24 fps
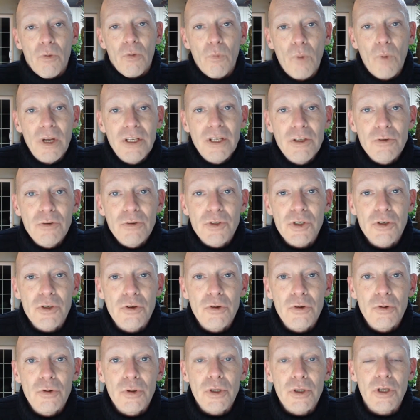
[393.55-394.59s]
When you
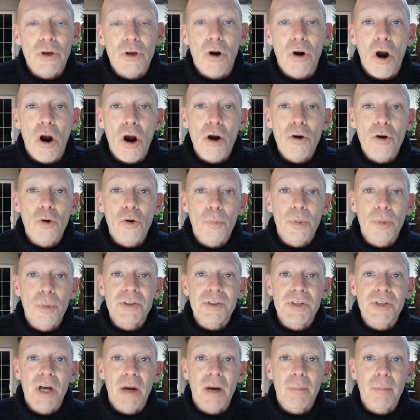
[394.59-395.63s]
do, your heart
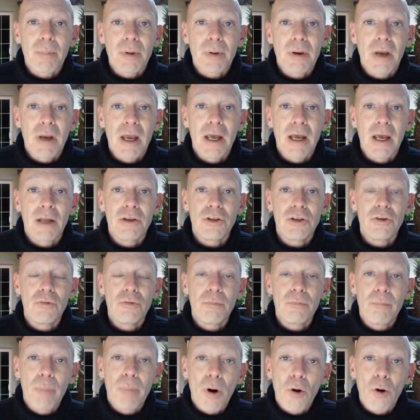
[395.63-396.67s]
opens up and
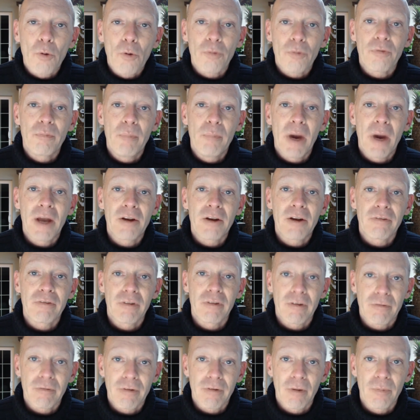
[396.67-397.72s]
you both
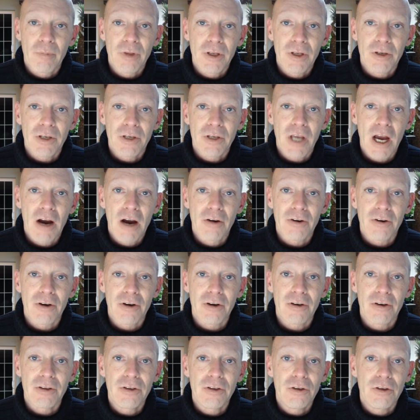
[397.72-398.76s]
benefit from the
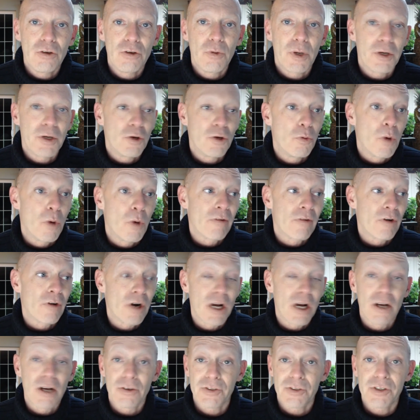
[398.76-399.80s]
encounter, you and
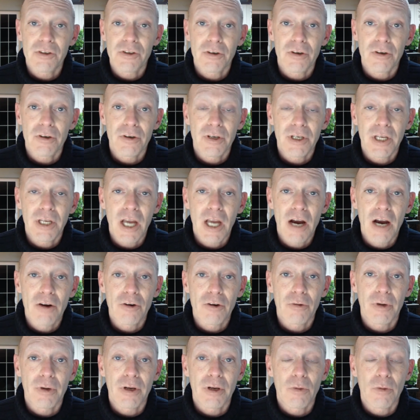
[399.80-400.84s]
whoever else you're
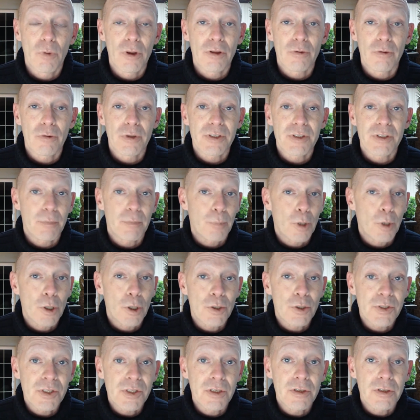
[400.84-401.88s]
encountering, whether it's a
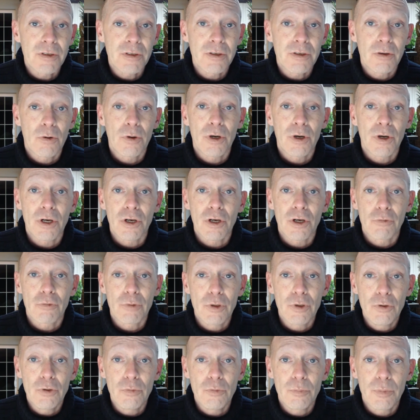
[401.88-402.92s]
person or a
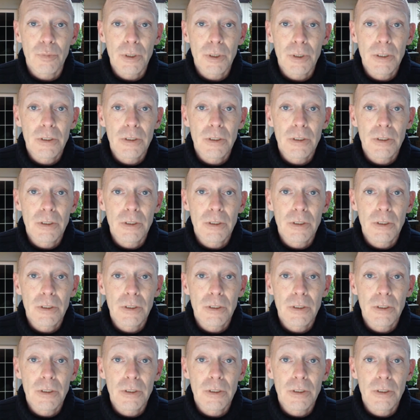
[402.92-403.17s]
group